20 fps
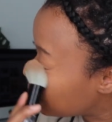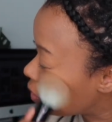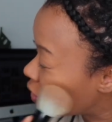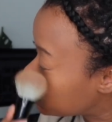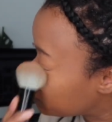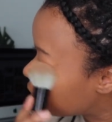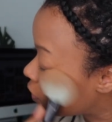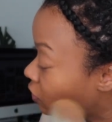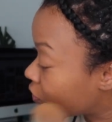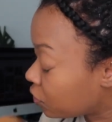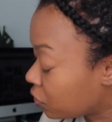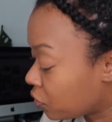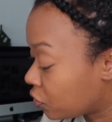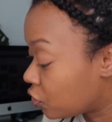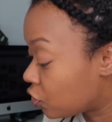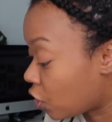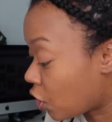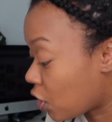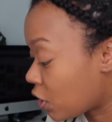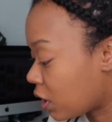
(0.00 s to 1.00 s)
like spiritual
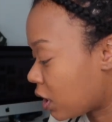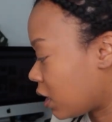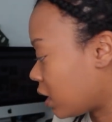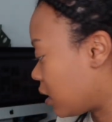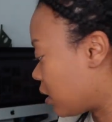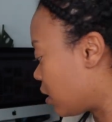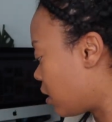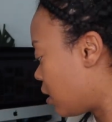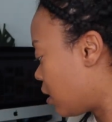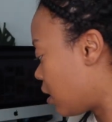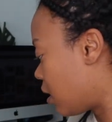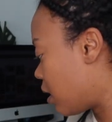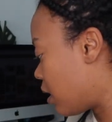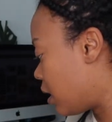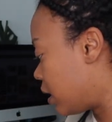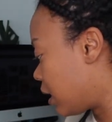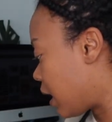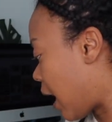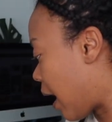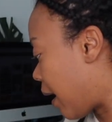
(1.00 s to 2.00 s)
journey
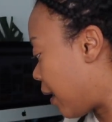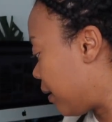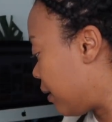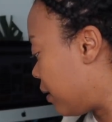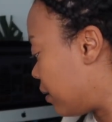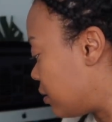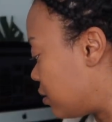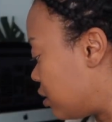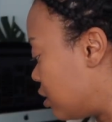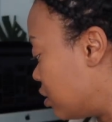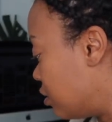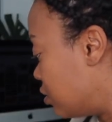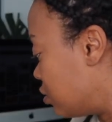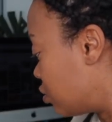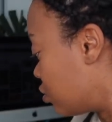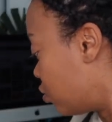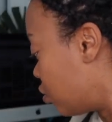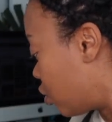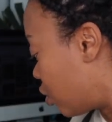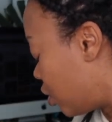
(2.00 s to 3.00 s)
again and
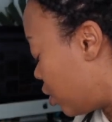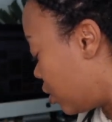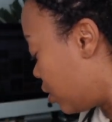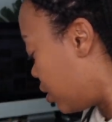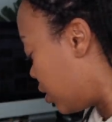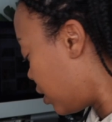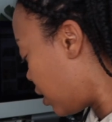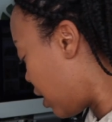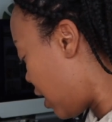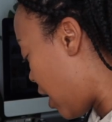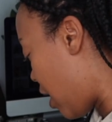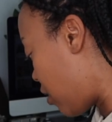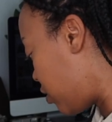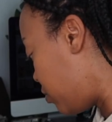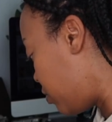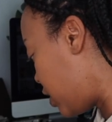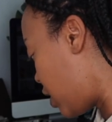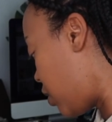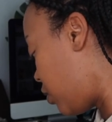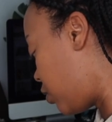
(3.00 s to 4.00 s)
learn how
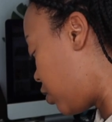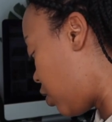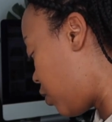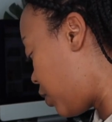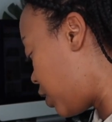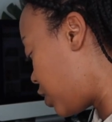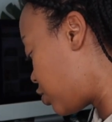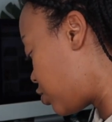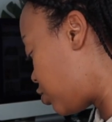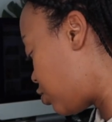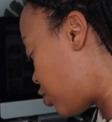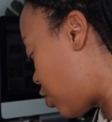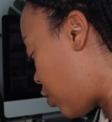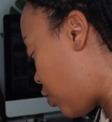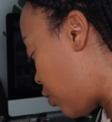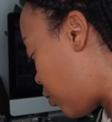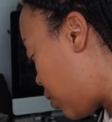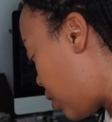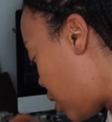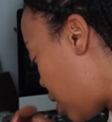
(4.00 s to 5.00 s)
to be outgoing.
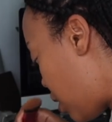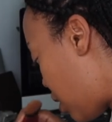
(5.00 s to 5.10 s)
So